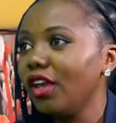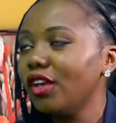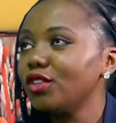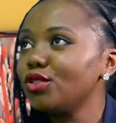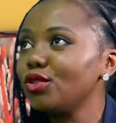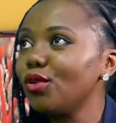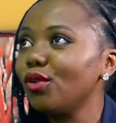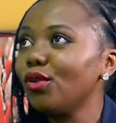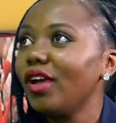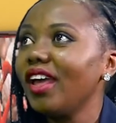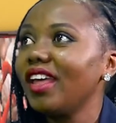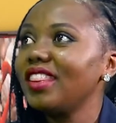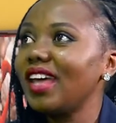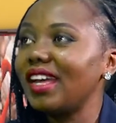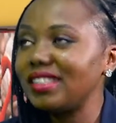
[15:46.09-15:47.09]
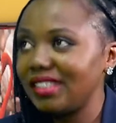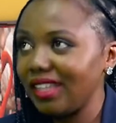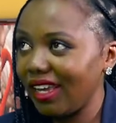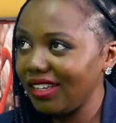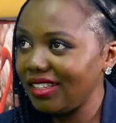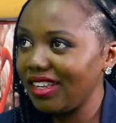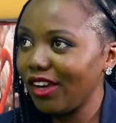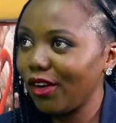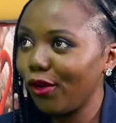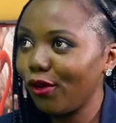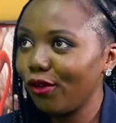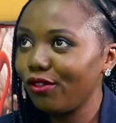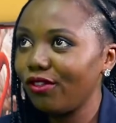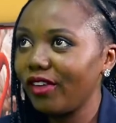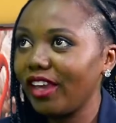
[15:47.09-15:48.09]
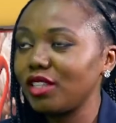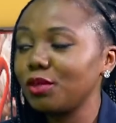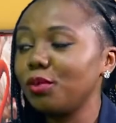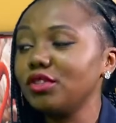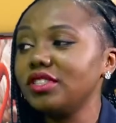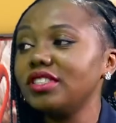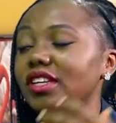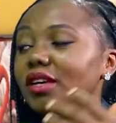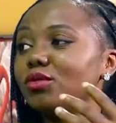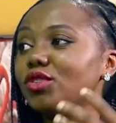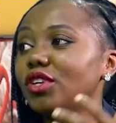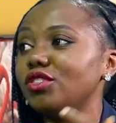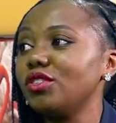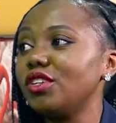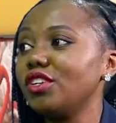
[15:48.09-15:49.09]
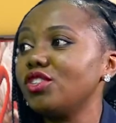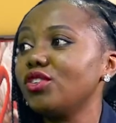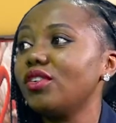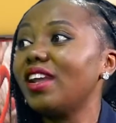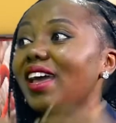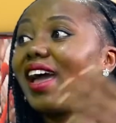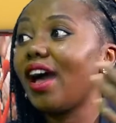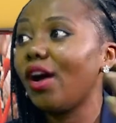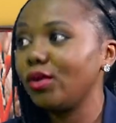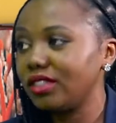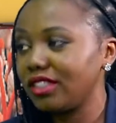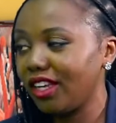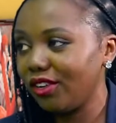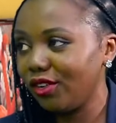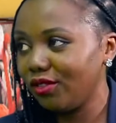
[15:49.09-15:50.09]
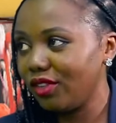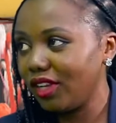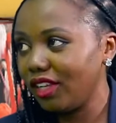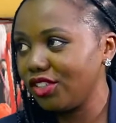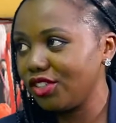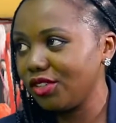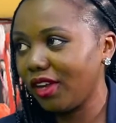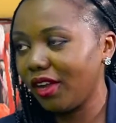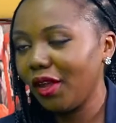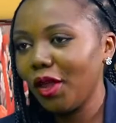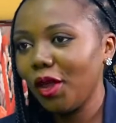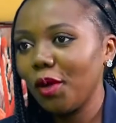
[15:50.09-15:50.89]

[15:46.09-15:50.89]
So that's the idea of exposing them to education outside of Nigeria.